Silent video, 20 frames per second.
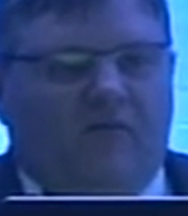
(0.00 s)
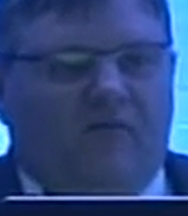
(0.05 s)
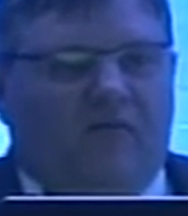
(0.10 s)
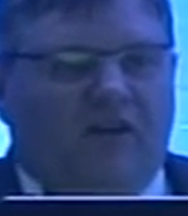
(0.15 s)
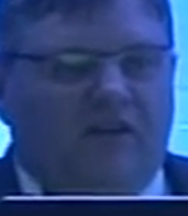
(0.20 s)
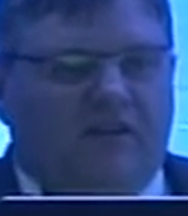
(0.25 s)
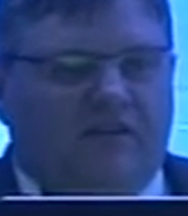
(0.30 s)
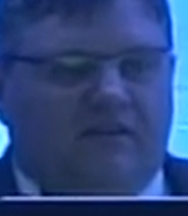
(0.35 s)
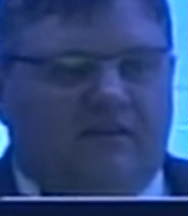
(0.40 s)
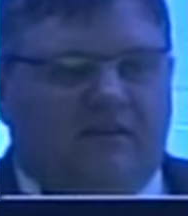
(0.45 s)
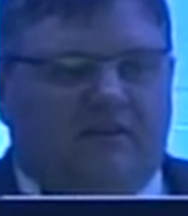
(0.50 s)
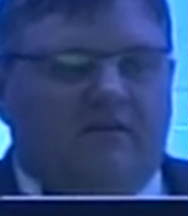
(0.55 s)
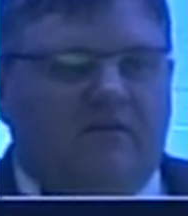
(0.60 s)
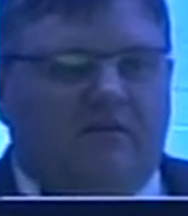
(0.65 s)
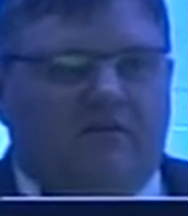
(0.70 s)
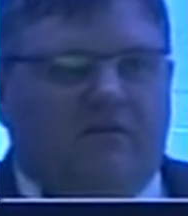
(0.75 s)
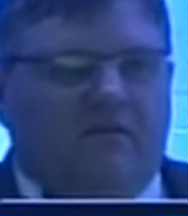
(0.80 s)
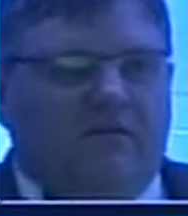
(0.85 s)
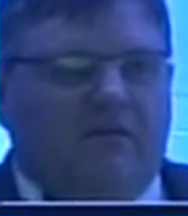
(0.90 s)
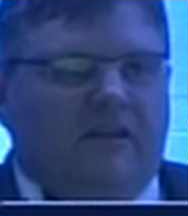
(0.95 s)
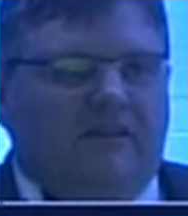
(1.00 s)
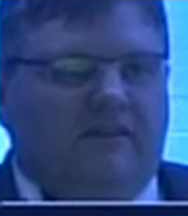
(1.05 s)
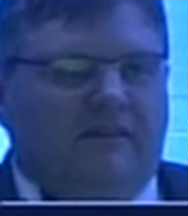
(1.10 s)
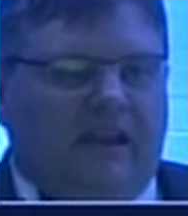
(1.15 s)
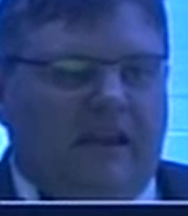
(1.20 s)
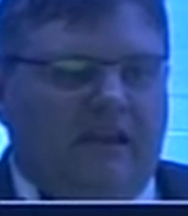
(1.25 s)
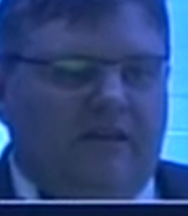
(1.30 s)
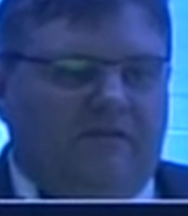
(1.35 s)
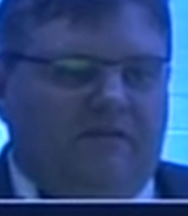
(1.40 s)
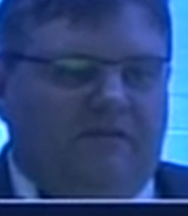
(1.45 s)
what's the
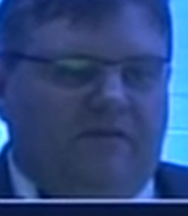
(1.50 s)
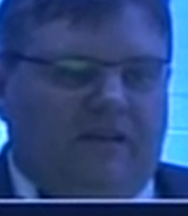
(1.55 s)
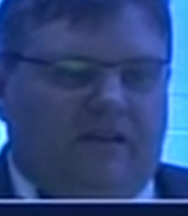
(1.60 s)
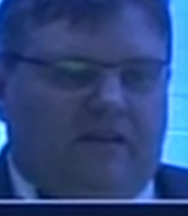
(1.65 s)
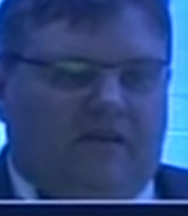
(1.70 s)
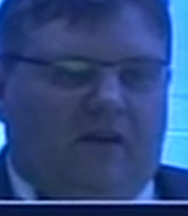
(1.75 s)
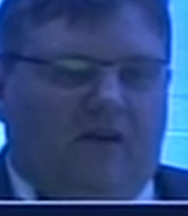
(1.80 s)
safety